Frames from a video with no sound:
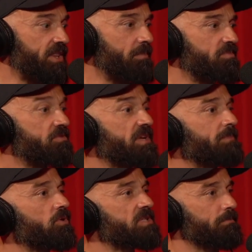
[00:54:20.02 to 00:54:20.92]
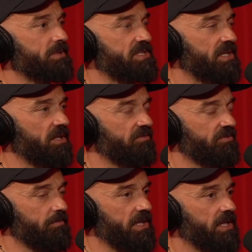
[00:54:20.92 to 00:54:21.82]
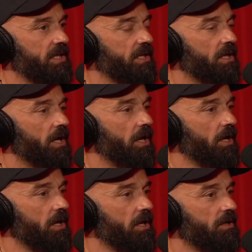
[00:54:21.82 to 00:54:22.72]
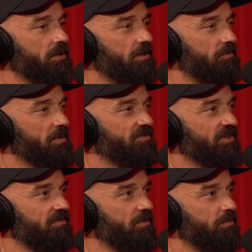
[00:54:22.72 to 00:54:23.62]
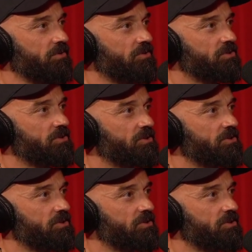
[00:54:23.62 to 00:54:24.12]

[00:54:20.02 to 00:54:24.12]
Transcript: Them 3 books in particular for me are my favourite books.